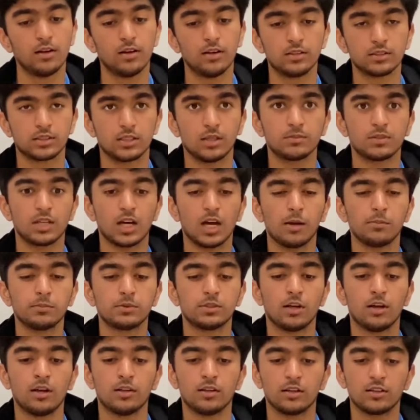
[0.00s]
Sometimes
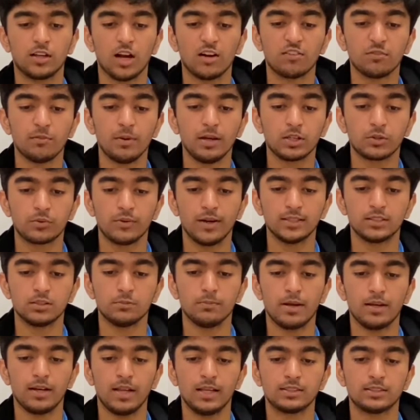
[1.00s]
the government creates
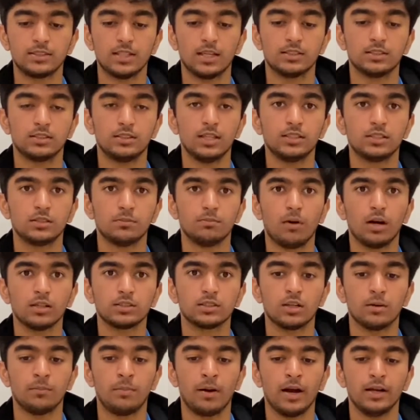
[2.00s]
mandates that states must
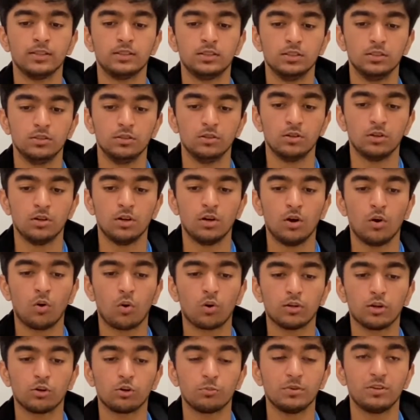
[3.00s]
abide to, or they
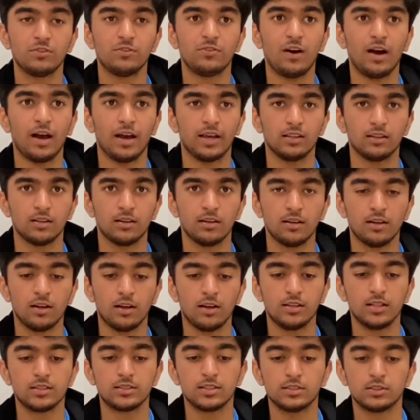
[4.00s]
will be fined.
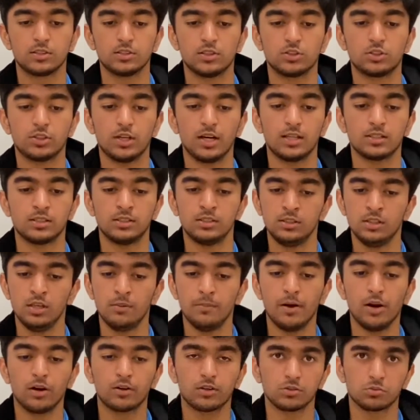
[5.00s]
This is such as the
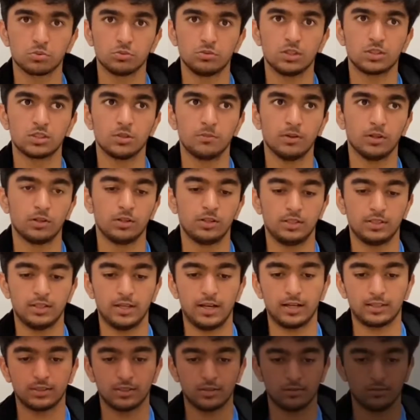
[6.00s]
Americans with Disabilities
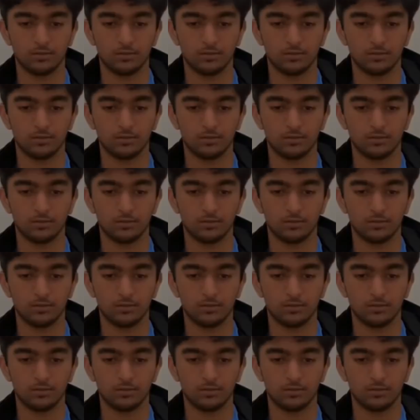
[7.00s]
Act.